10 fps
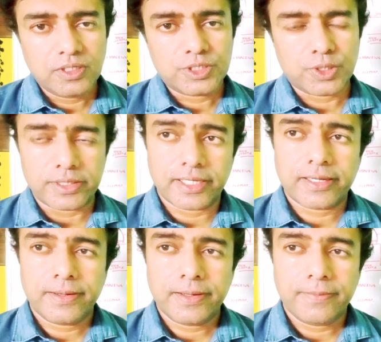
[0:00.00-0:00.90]
So I
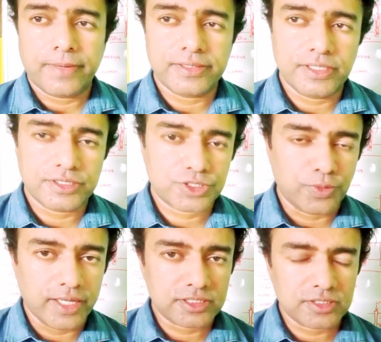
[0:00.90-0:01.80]
think by this
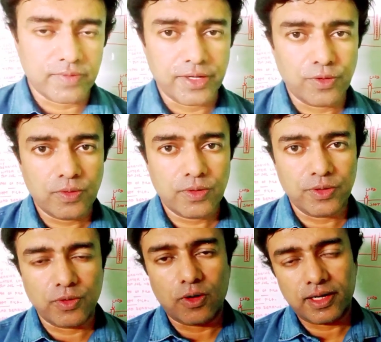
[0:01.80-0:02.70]
today's video
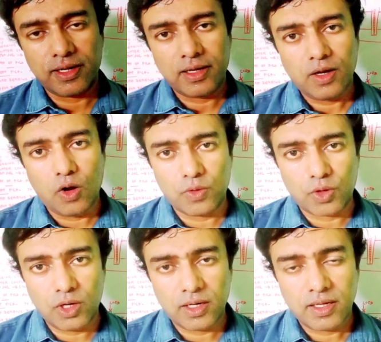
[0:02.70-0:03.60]
you got an
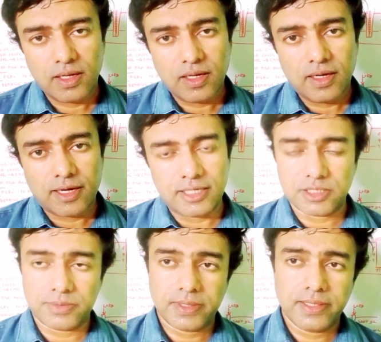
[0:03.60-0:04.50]
overall
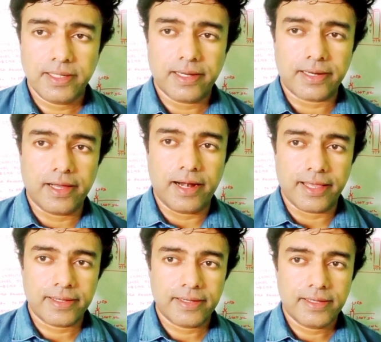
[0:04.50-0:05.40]
concept
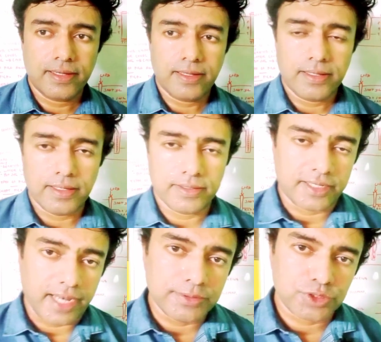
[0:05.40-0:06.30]
regarding
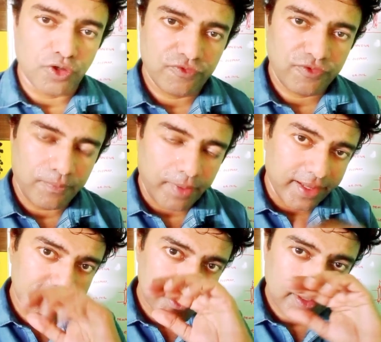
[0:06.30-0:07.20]
the types of
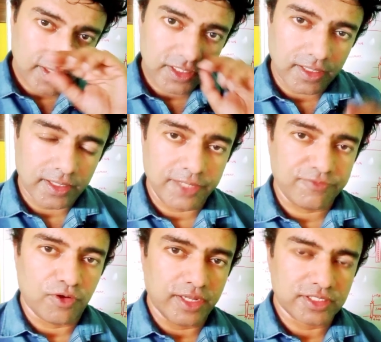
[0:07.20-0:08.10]
piles, the
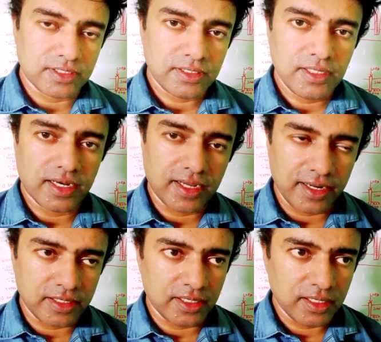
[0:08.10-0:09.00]
deep foundation,
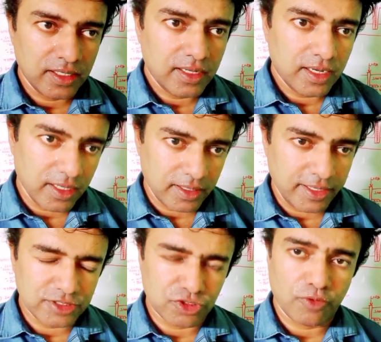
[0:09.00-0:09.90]
regarding the
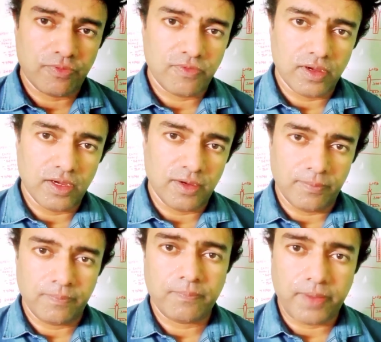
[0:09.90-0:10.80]
nature
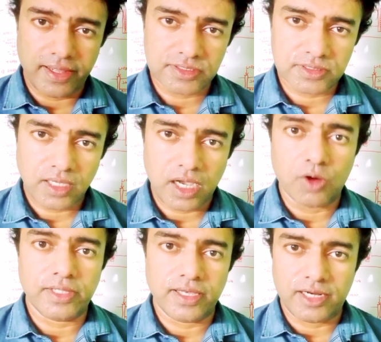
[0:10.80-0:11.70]
of piles,
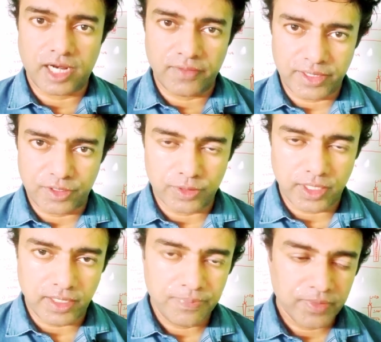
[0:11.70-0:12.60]
how they are driving into
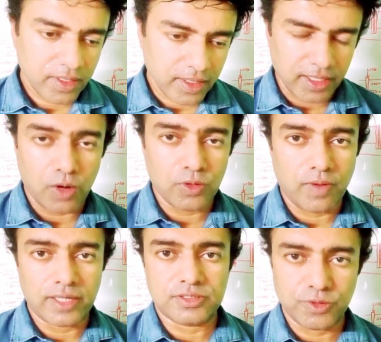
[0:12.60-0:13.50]
the ground,
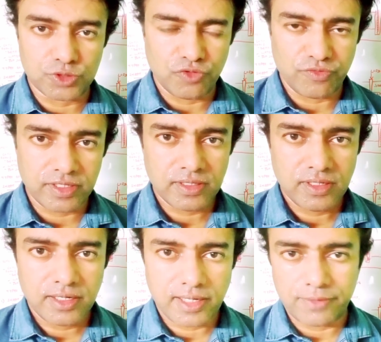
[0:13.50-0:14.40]
what is the use of it,
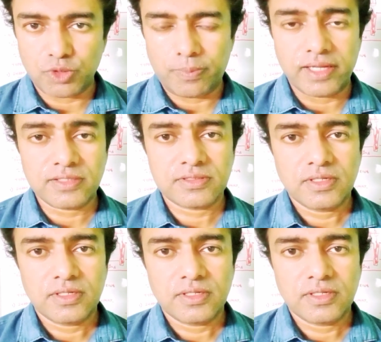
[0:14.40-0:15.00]
types of piles.